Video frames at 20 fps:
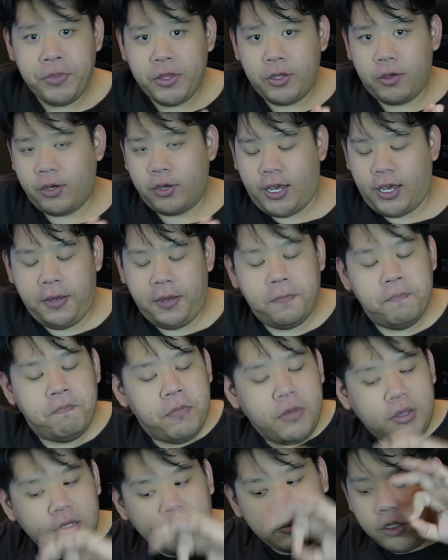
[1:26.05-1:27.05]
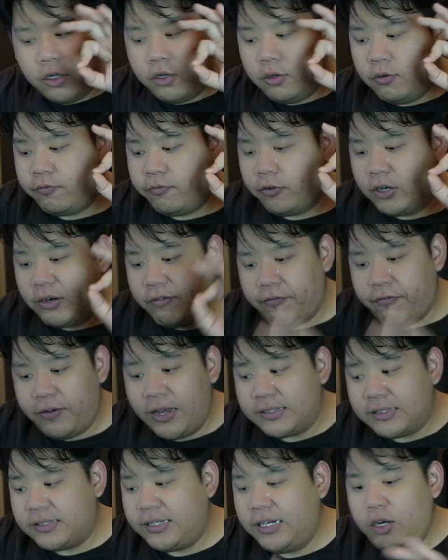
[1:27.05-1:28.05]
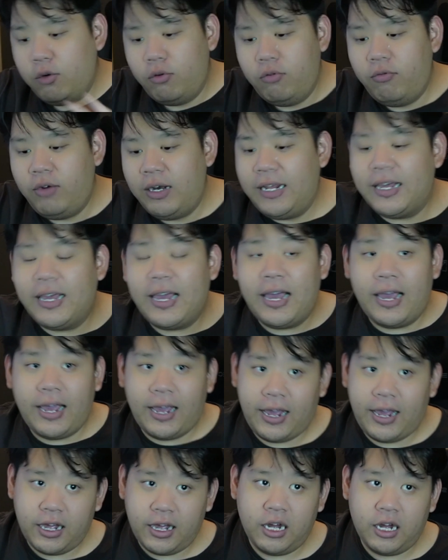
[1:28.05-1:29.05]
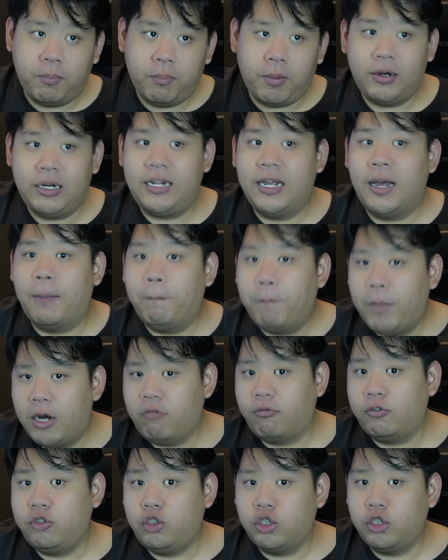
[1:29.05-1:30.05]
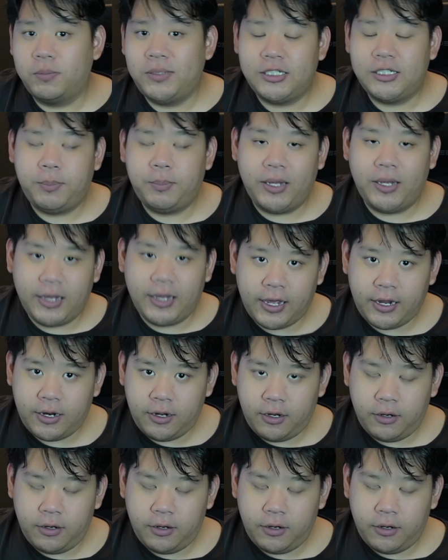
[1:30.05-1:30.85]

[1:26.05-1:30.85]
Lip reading: Okay? So for the Feds, they don't really care about the amount of jobs that's being added.